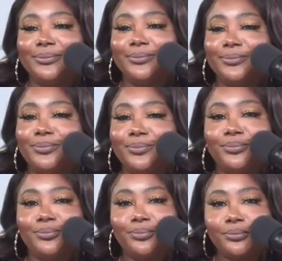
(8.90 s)

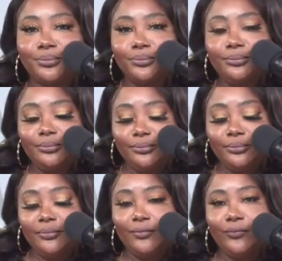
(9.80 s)

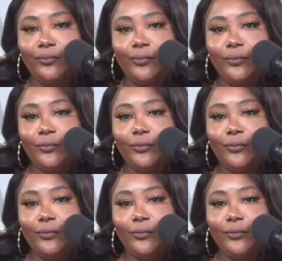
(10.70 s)
No one is speaking in this clip.